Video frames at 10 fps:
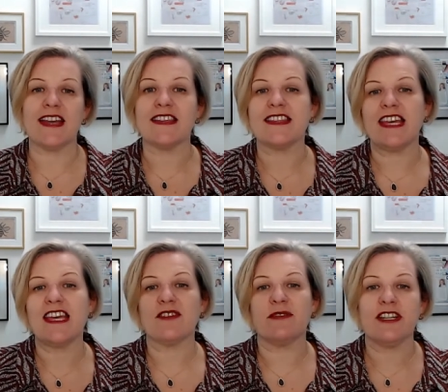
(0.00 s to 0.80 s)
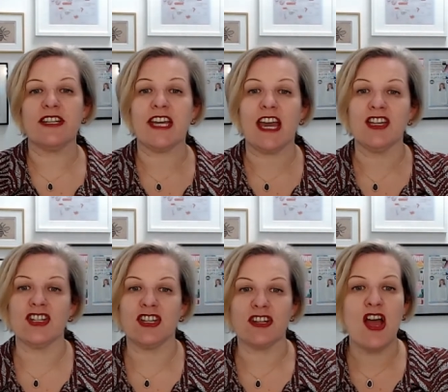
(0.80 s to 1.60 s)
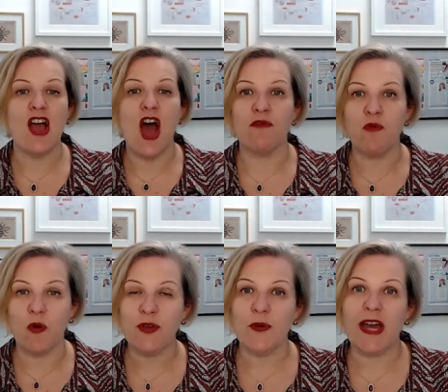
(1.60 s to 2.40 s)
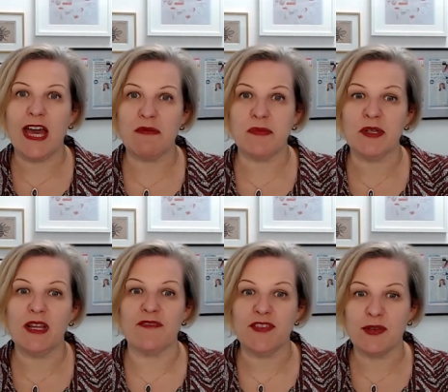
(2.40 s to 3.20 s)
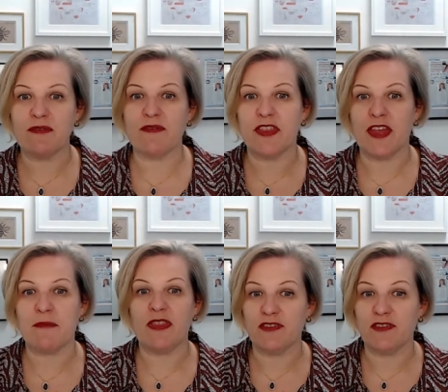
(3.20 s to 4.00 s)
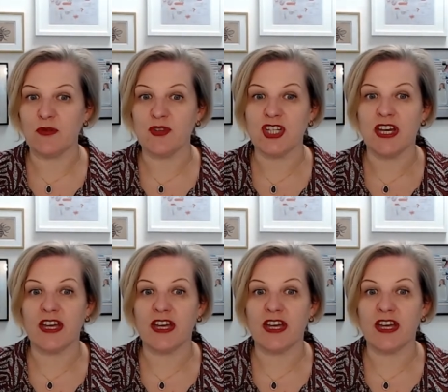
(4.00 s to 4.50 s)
as these are an indication of what you're capable of doing for them in the future.